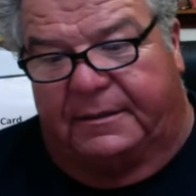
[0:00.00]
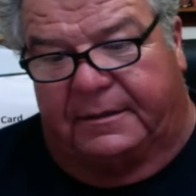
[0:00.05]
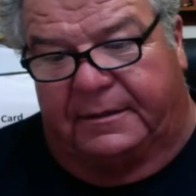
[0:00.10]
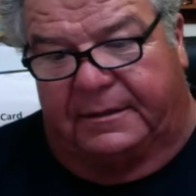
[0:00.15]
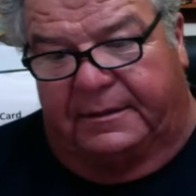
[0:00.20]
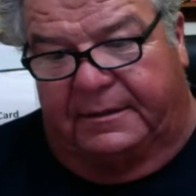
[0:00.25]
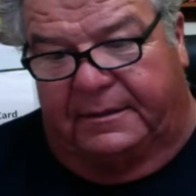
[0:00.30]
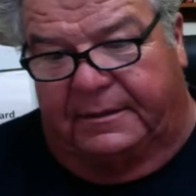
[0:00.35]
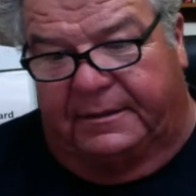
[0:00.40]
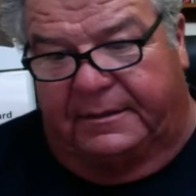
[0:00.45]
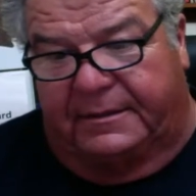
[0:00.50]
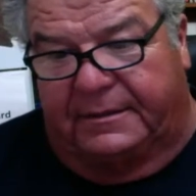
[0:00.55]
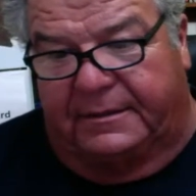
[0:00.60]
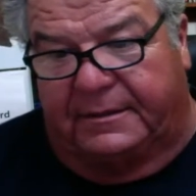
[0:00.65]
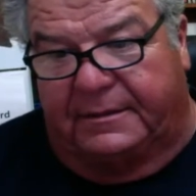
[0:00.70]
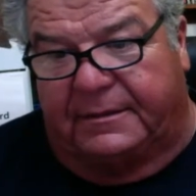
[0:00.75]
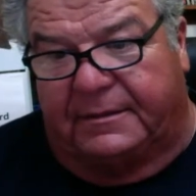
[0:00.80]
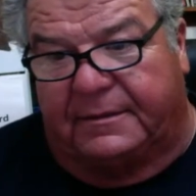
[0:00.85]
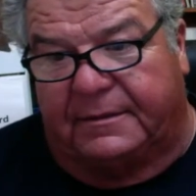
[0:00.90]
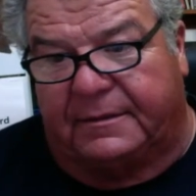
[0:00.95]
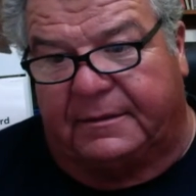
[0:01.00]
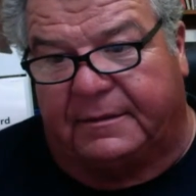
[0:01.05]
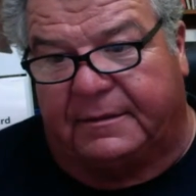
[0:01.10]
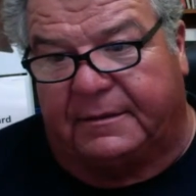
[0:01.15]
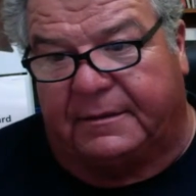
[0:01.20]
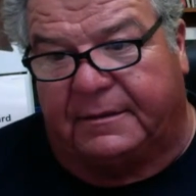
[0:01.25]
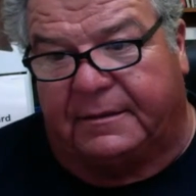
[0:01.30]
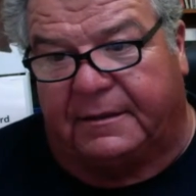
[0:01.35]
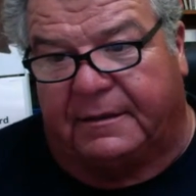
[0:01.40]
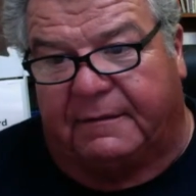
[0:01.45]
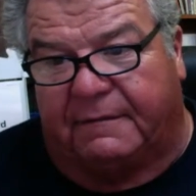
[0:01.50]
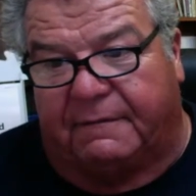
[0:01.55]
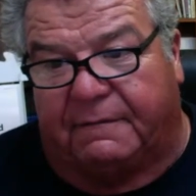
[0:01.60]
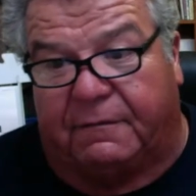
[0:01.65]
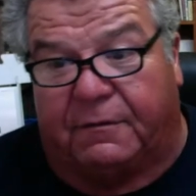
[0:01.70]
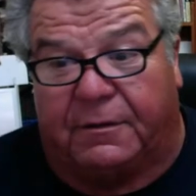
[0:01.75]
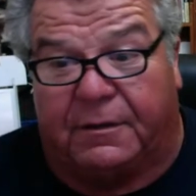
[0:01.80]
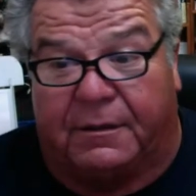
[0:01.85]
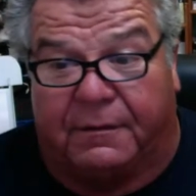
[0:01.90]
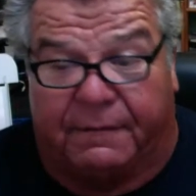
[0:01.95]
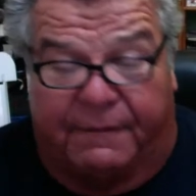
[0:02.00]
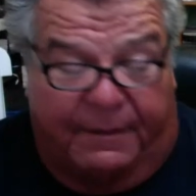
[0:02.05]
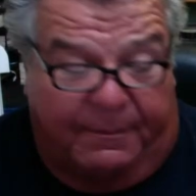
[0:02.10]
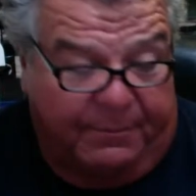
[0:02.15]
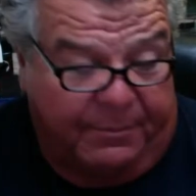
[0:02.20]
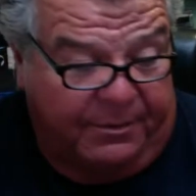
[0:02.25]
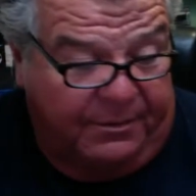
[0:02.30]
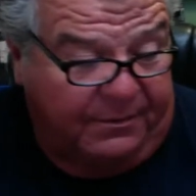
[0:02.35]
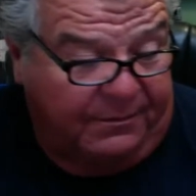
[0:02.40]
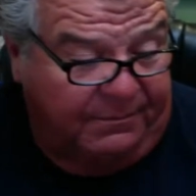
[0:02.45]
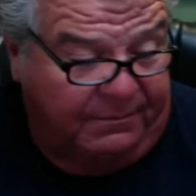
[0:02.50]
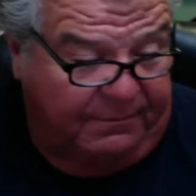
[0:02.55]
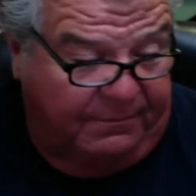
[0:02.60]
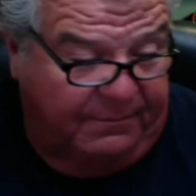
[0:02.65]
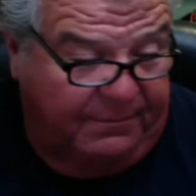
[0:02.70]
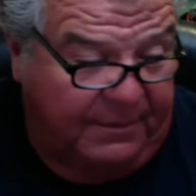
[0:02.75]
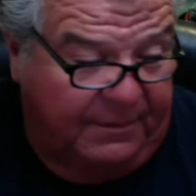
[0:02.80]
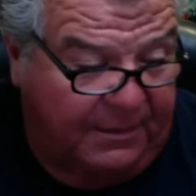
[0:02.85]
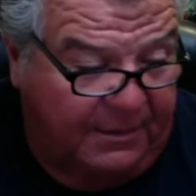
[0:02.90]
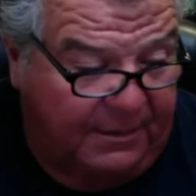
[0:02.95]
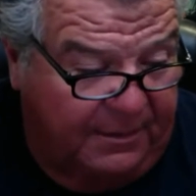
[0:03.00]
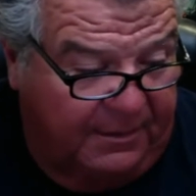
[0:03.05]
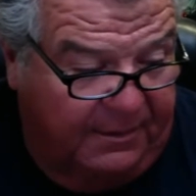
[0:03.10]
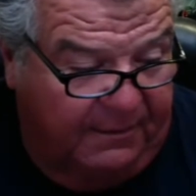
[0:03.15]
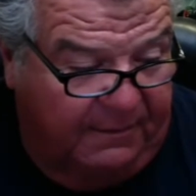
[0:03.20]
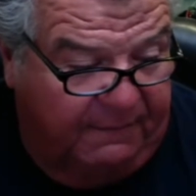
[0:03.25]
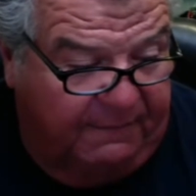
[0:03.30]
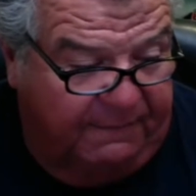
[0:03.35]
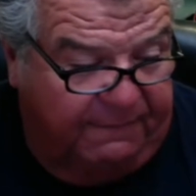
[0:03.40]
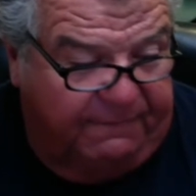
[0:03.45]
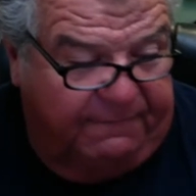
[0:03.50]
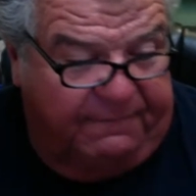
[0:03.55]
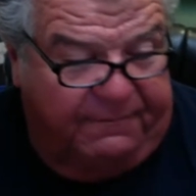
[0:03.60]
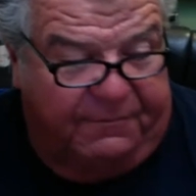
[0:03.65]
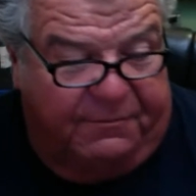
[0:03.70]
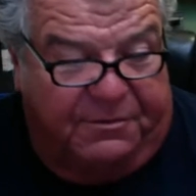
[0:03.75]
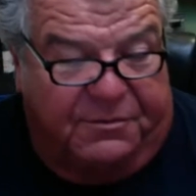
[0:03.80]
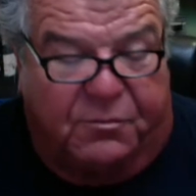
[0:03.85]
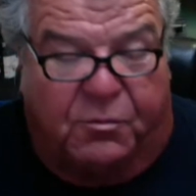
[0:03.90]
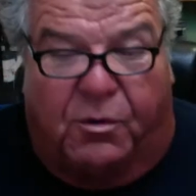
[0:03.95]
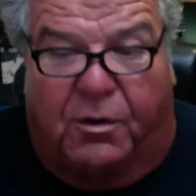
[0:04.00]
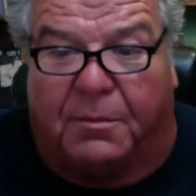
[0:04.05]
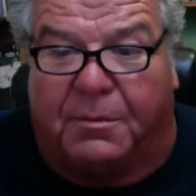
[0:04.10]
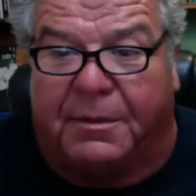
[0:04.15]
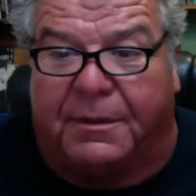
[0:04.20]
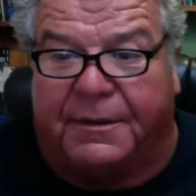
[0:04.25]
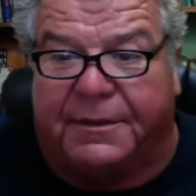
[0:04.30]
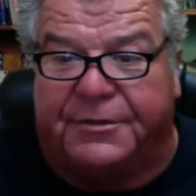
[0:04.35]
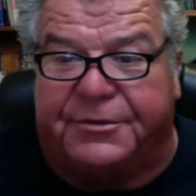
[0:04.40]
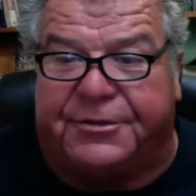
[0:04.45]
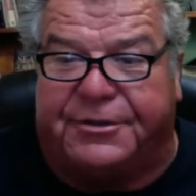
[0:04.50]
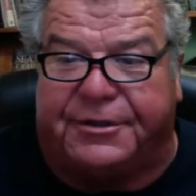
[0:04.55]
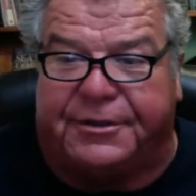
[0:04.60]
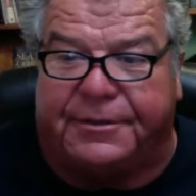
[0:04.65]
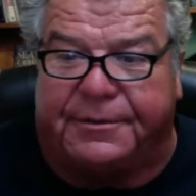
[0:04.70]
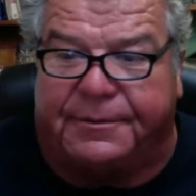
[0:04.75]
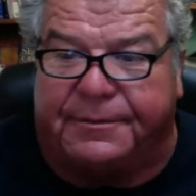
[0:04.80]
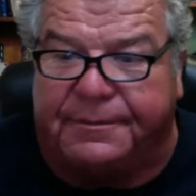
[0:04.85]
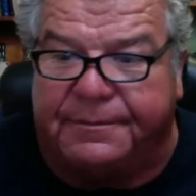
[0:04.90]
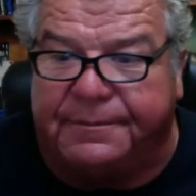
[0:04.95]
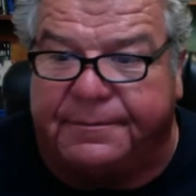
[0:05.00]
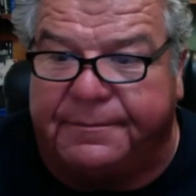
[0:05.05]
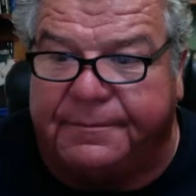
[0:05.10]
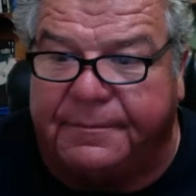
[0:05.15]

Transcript: And for November, it was warmer than June.